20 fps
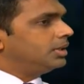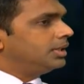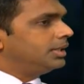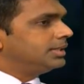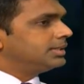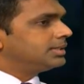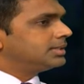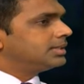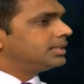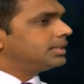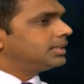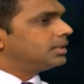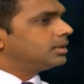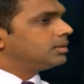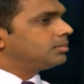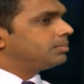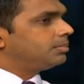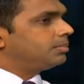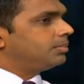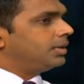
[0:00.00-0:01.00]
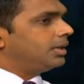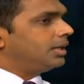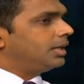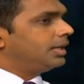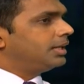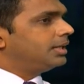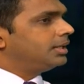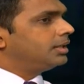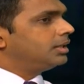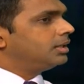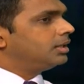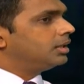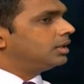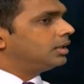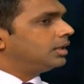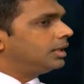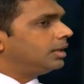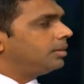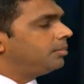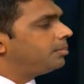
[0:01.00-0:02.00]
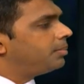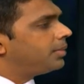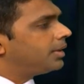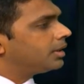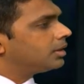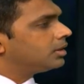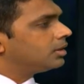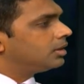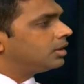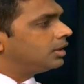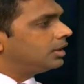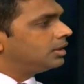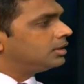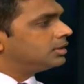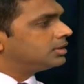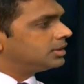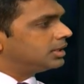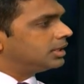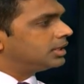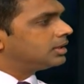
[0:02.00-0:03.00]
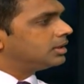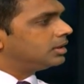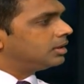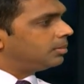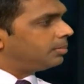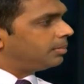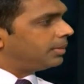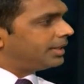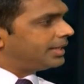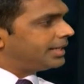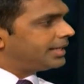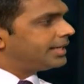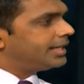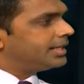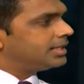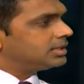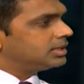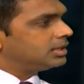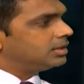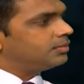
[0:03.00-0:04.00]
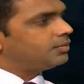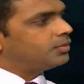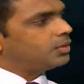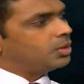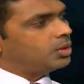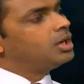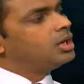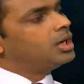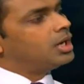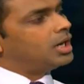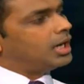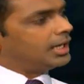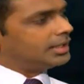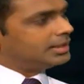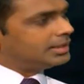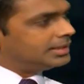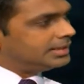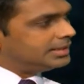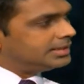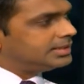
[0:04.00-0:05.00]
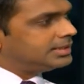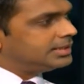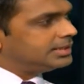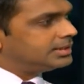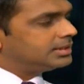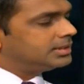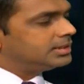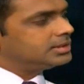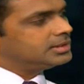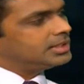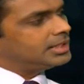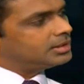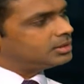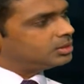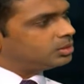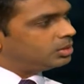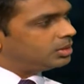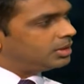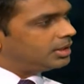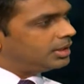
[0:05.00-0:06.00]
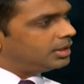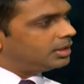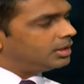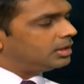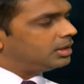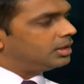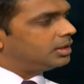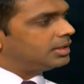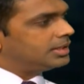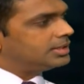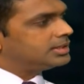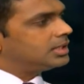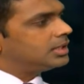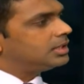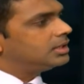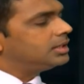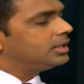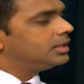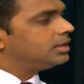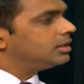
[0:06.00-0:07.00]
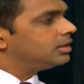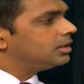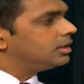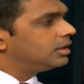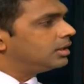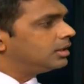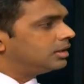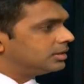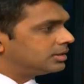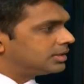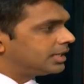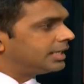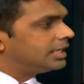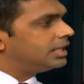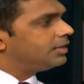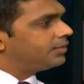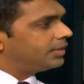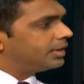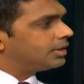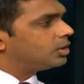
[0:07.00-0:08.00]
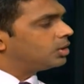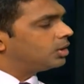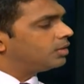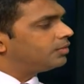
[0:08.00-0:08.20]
is there any impact in certain medication for other diseases that could result in a side effect